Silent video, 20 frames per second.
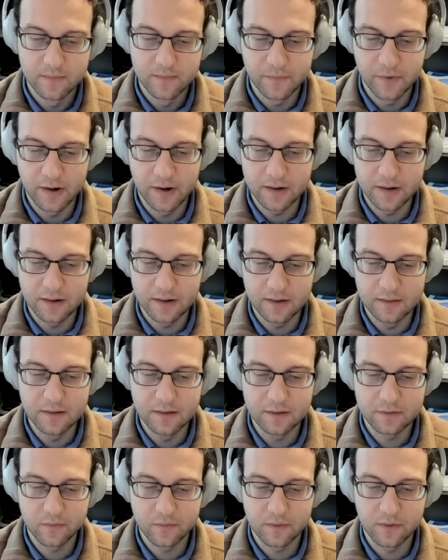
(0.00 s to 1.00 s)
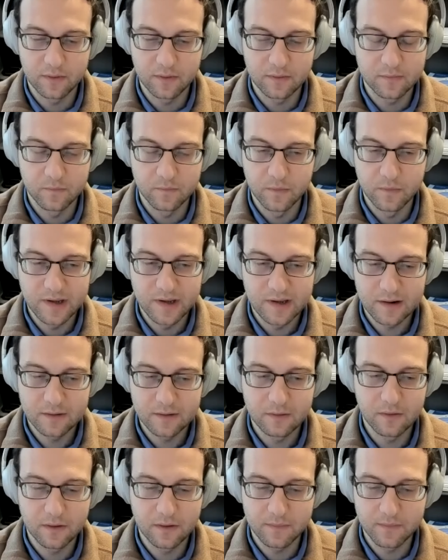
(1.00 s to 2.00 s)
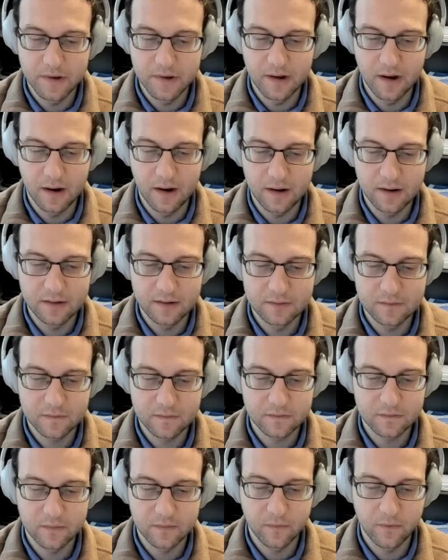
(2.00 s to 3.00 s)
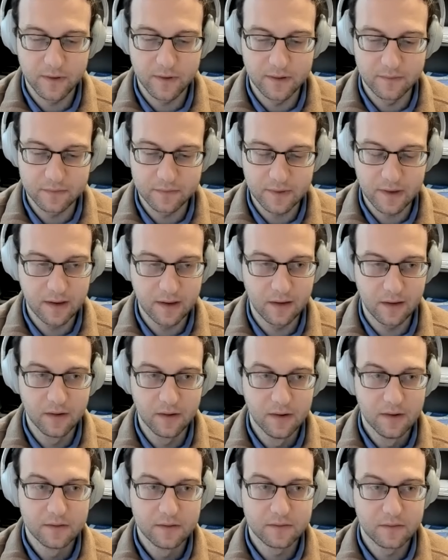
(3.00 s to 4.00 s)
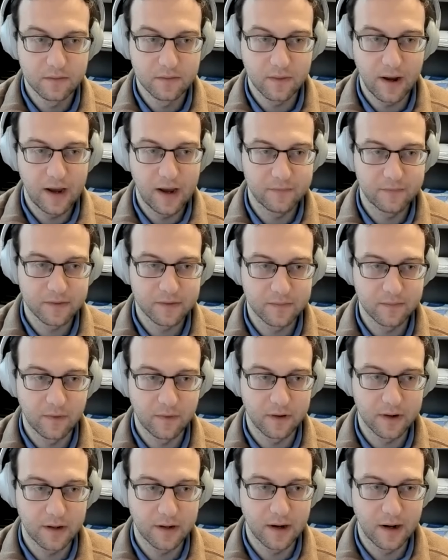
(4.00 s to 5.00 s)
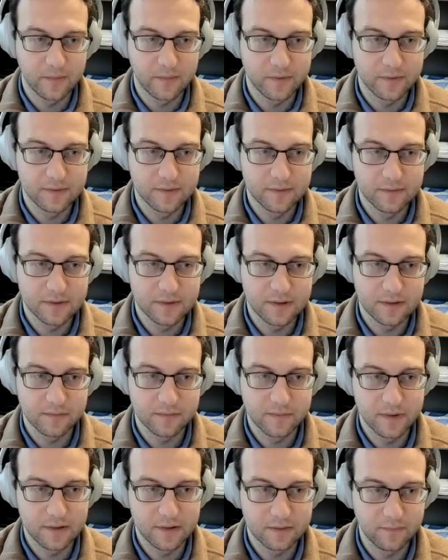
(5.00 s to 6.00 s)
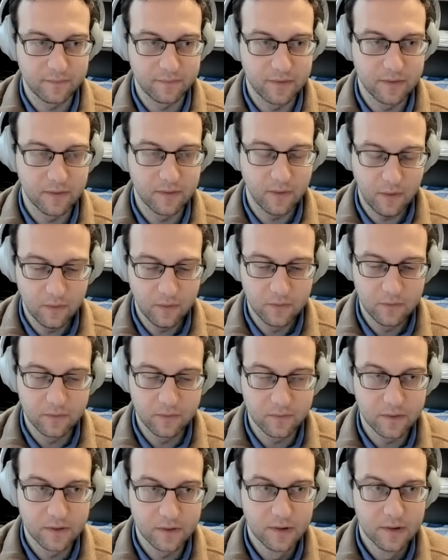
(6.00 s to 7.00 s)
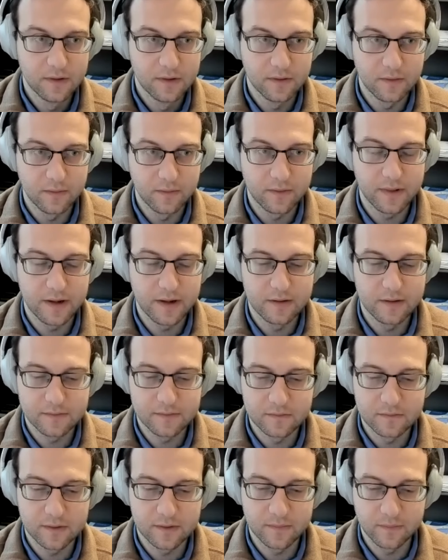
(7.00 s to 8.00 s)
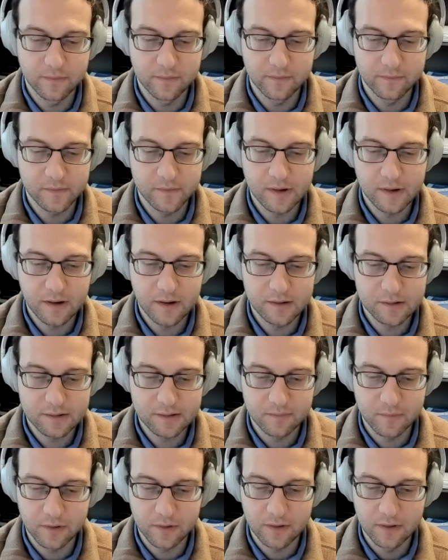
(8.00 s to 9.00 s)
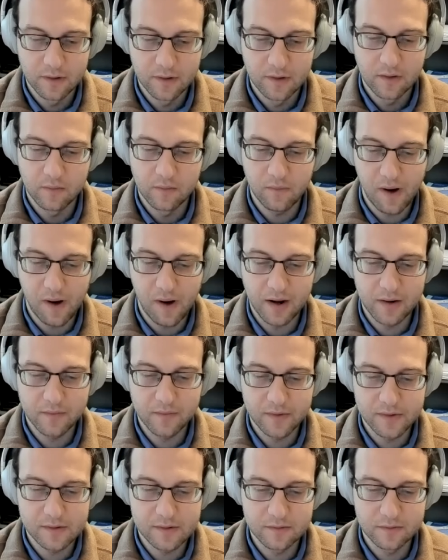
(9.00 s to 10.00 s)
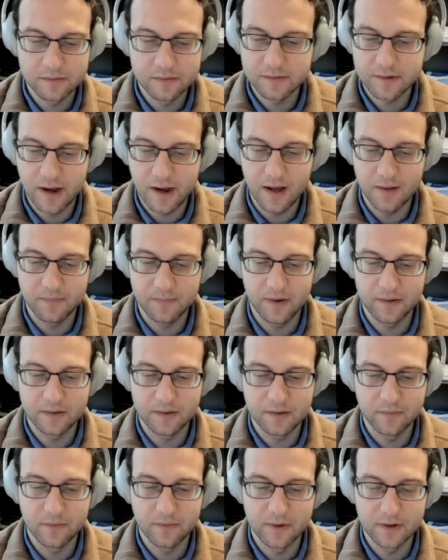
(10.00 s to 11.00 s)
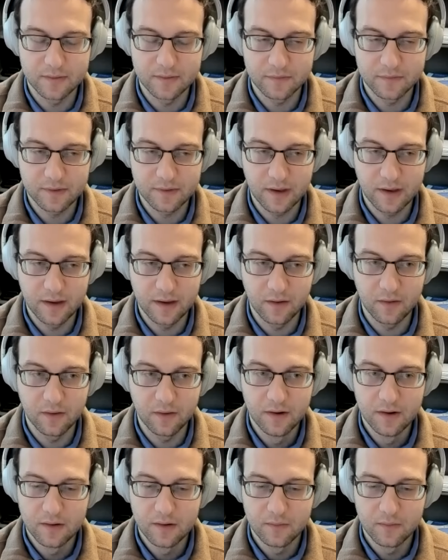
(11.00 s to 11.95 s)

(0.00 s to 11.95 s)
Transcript: But in this world, we can look beyond just the point of sale to aftermarket opportunities, because if you own the relationship with the customer, why would you stop at the point of sale